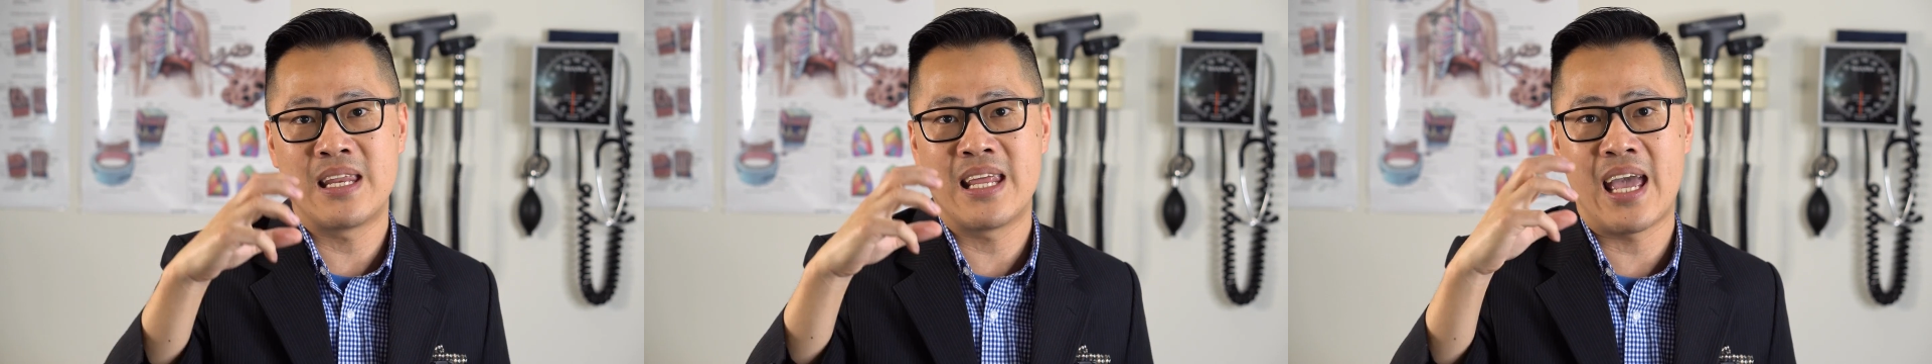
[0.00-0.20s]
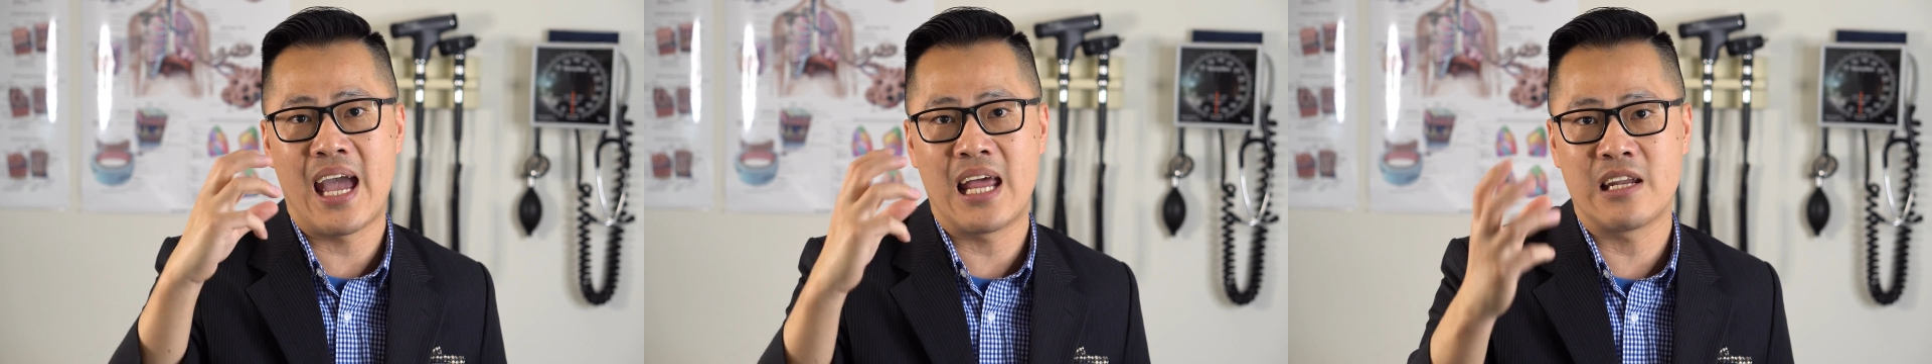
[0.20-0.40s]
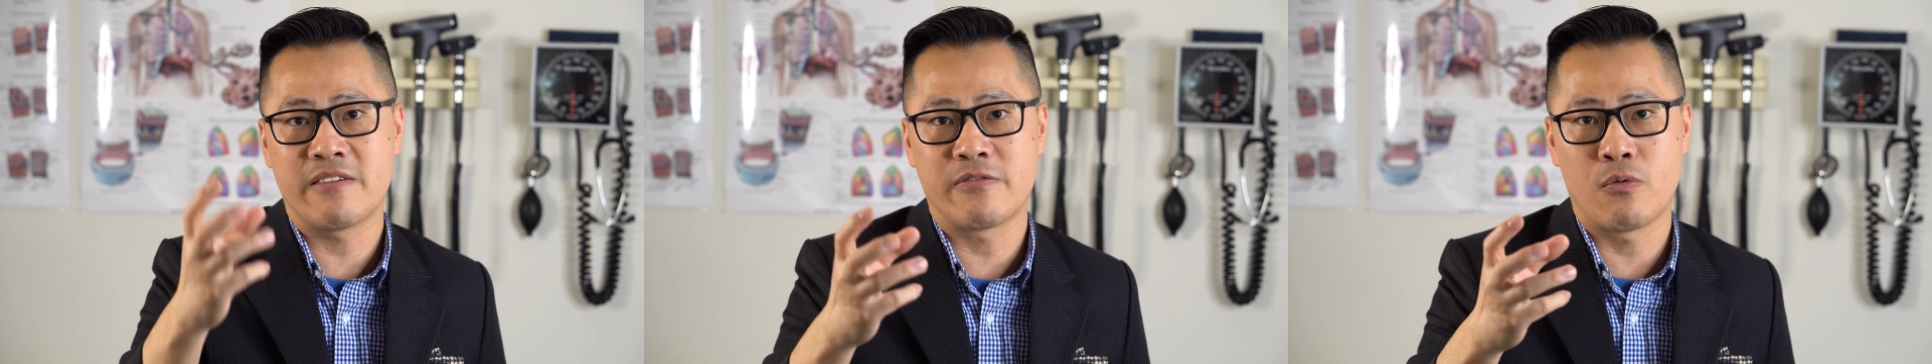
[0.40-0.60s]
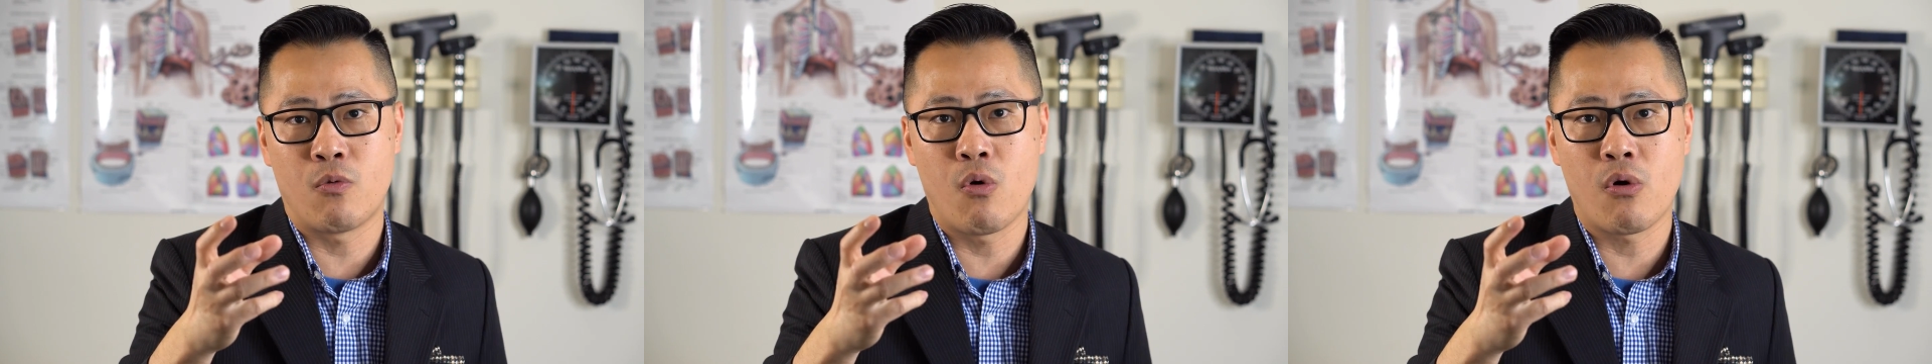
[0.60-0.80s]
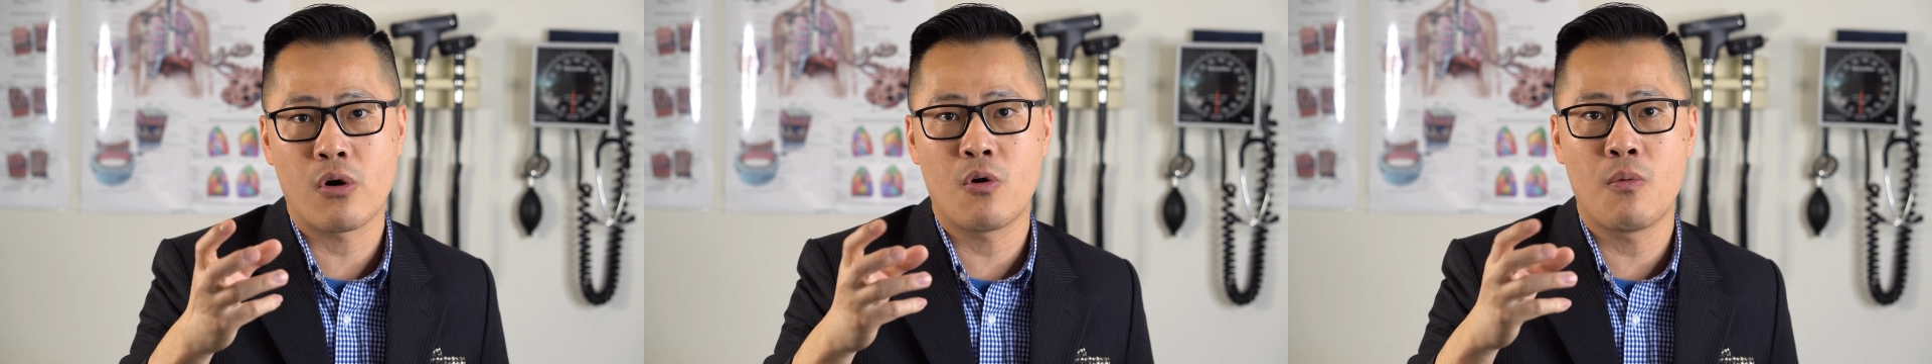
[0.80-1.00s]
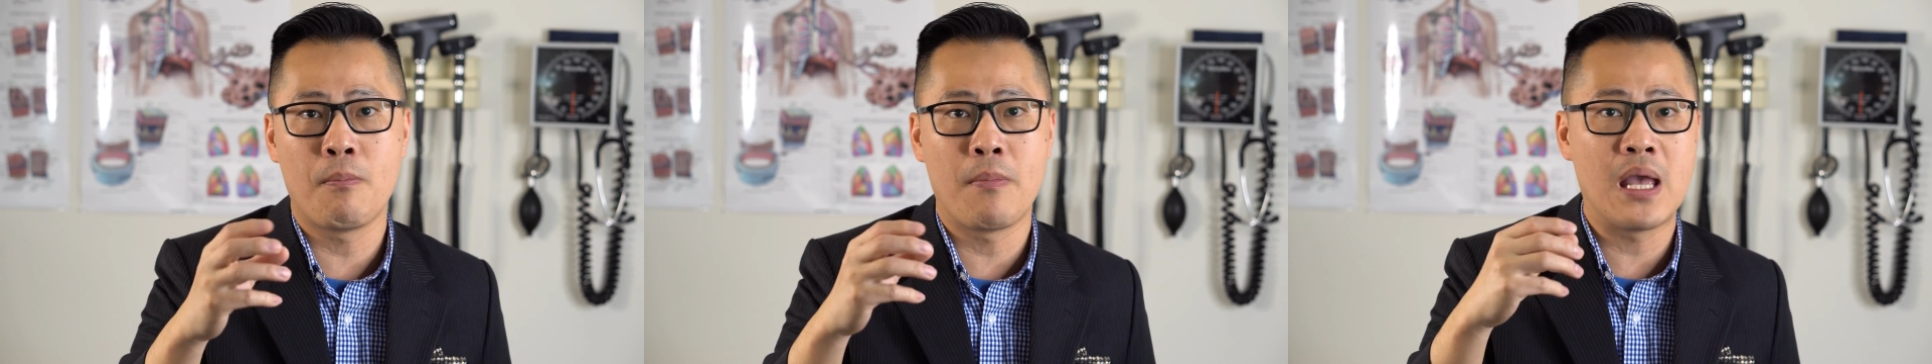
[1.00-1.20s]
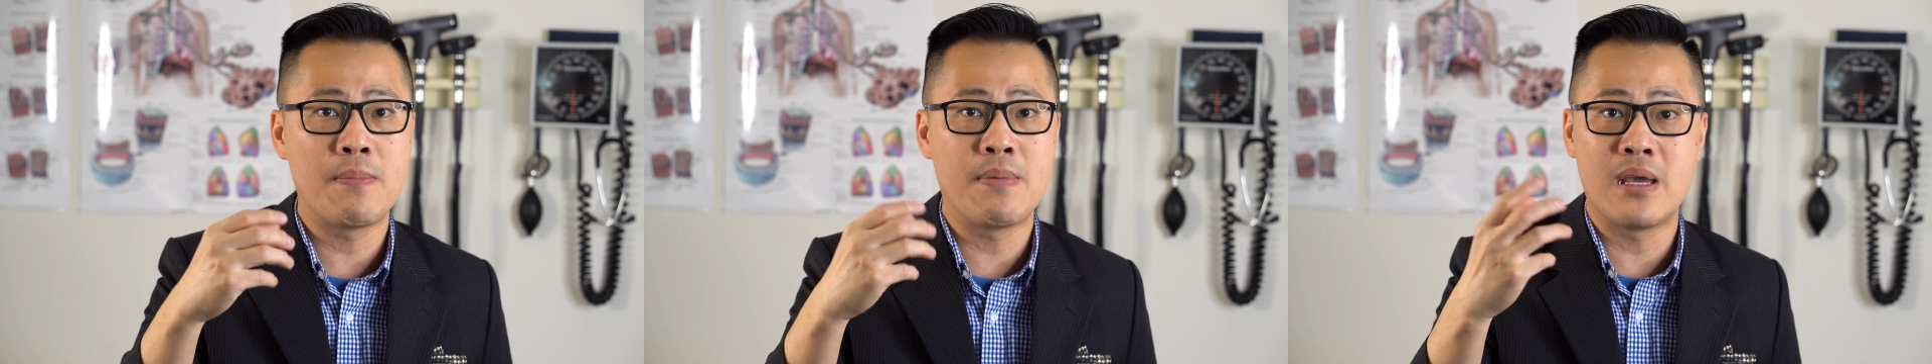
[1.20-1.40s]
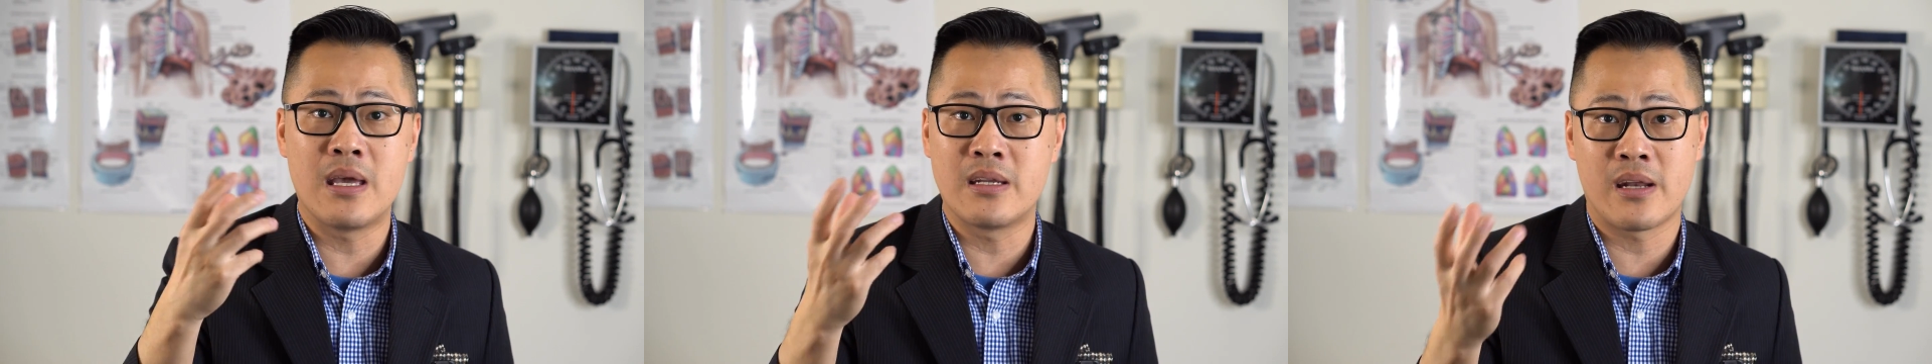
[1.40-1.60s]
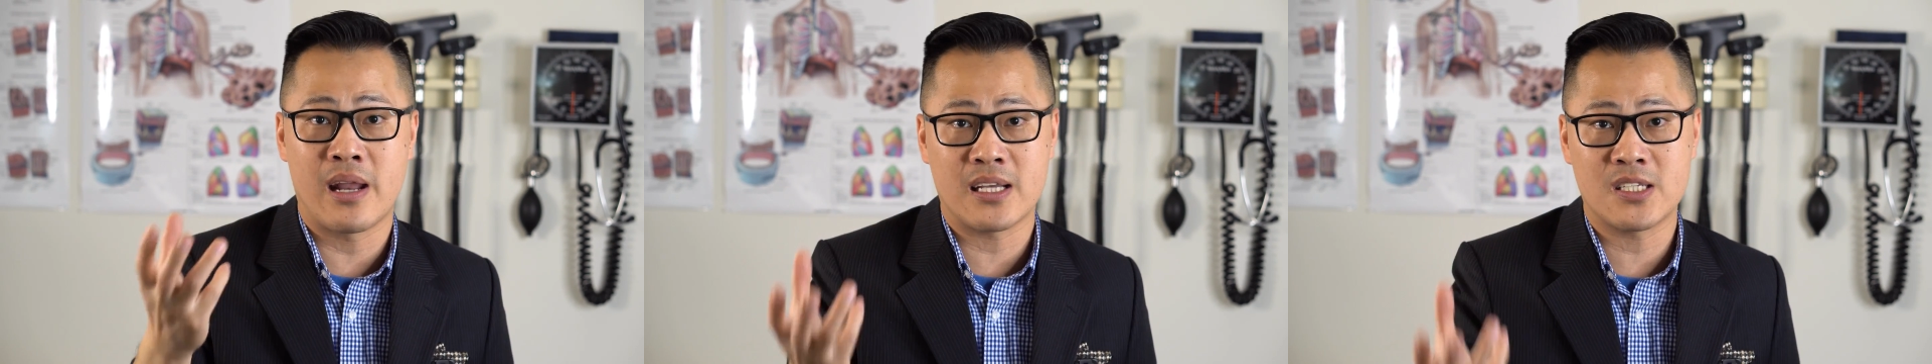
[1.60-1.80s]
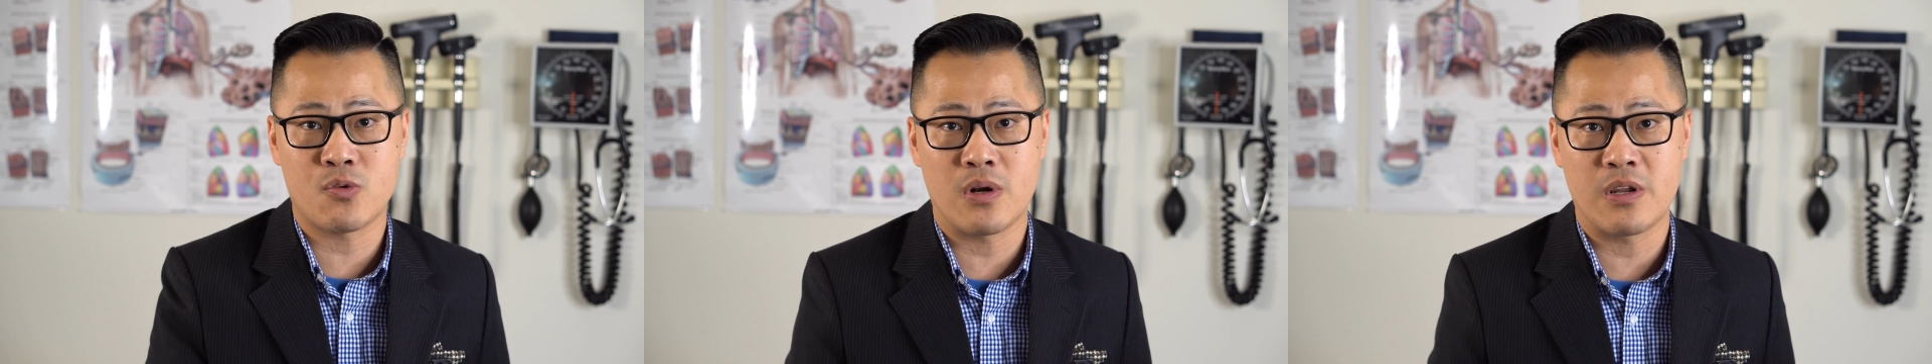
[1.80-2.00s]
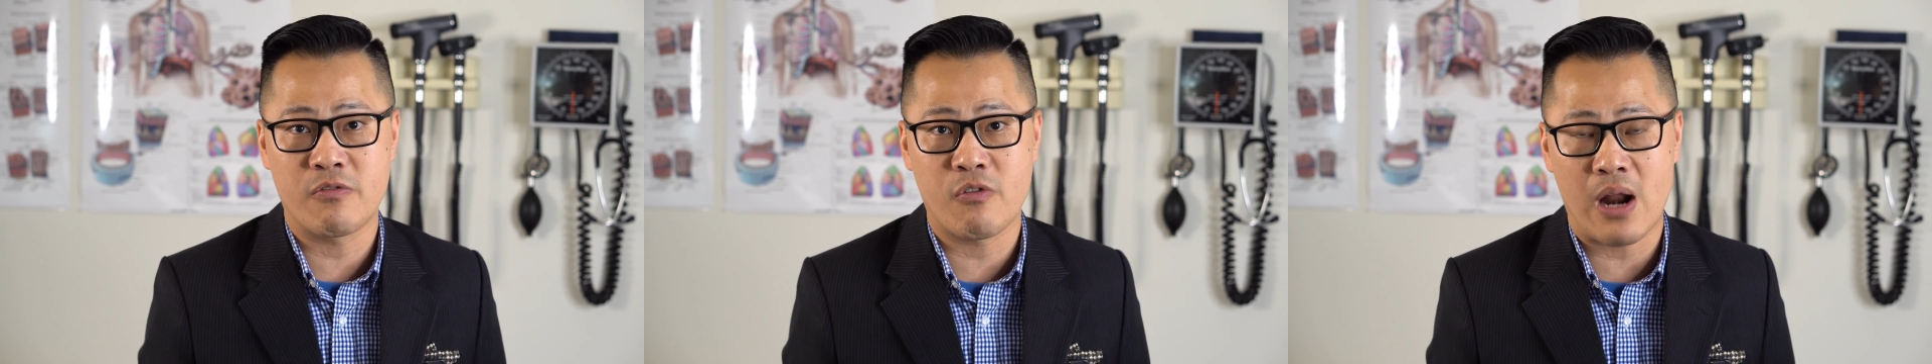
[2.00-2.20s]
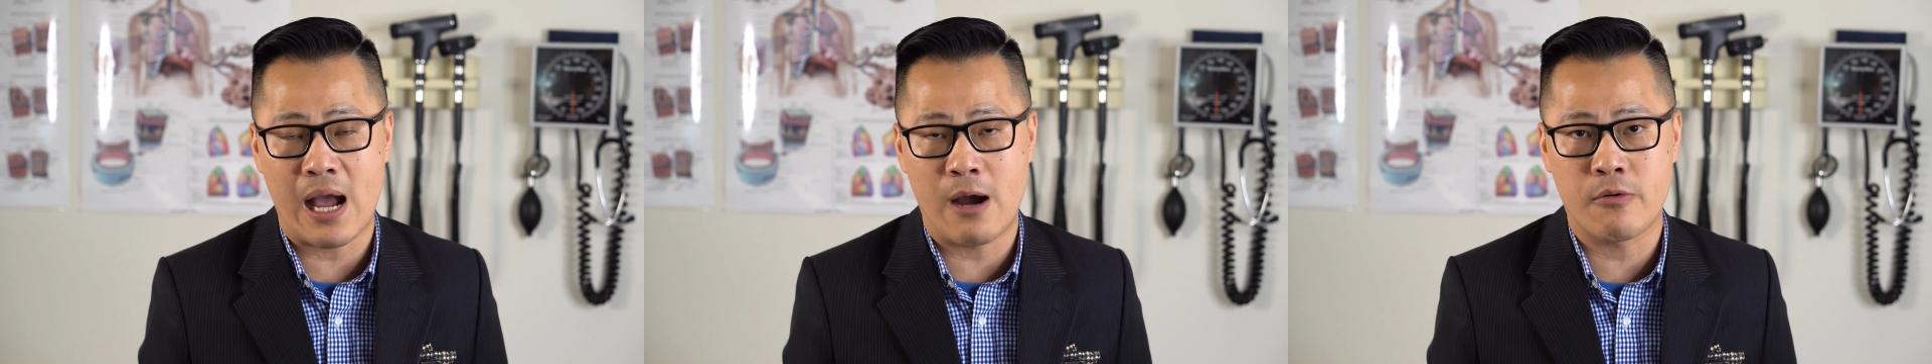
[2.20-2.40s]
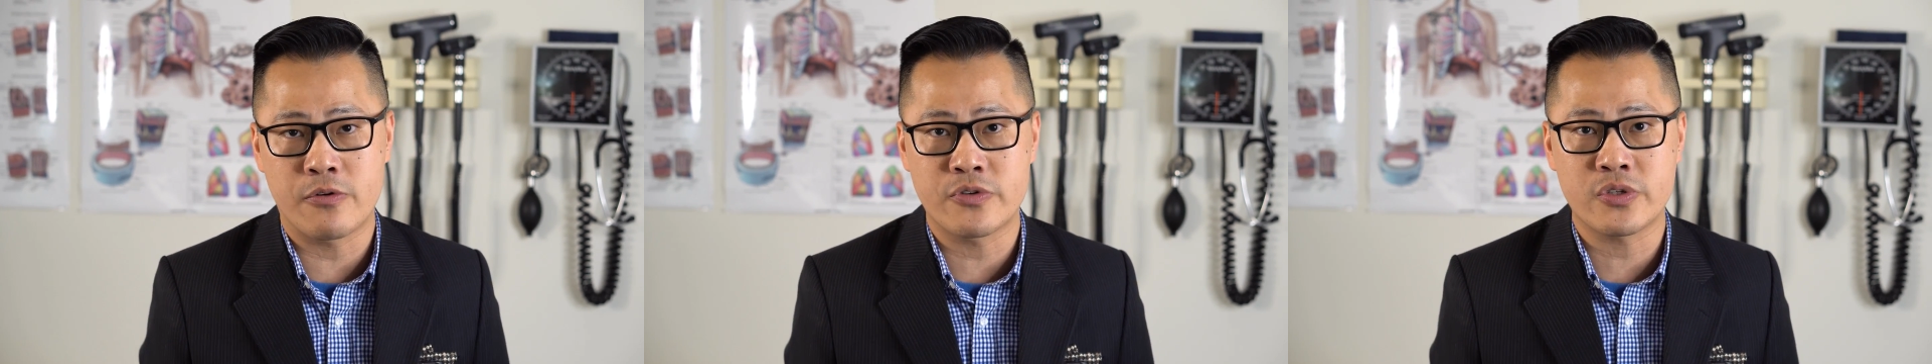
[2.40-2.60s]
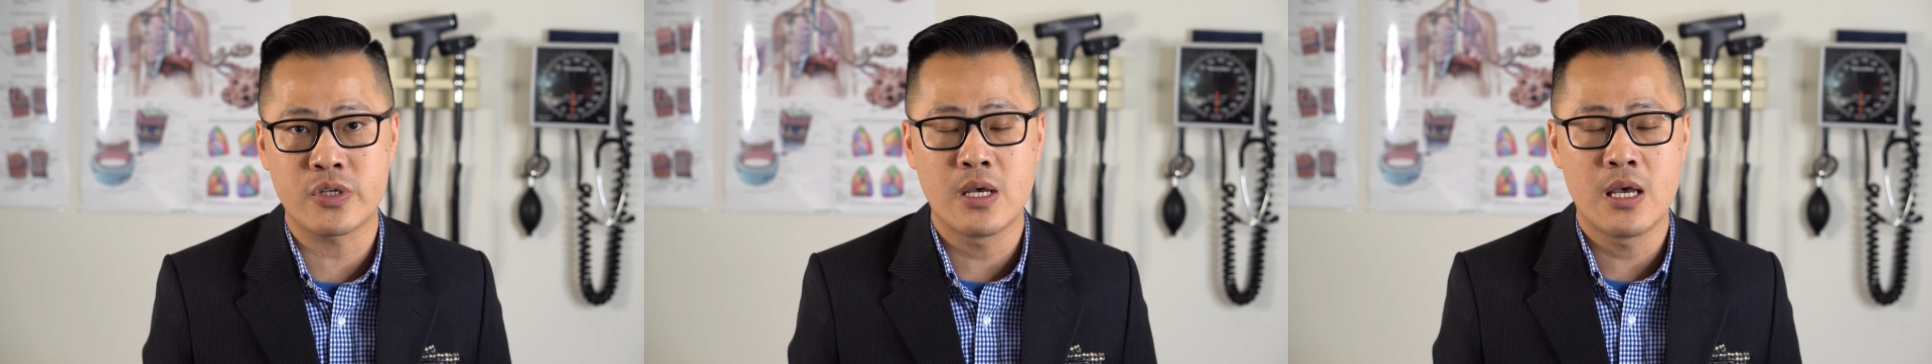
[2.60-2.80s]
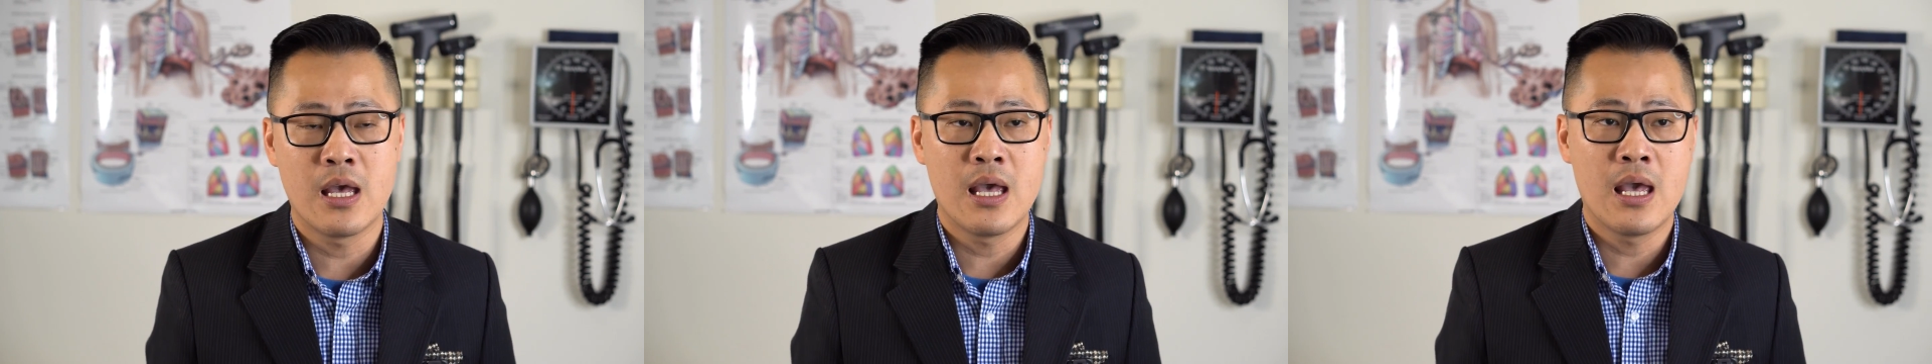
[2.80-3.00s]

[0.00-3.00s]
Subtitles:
the end of the world maybe in the next 24 hours.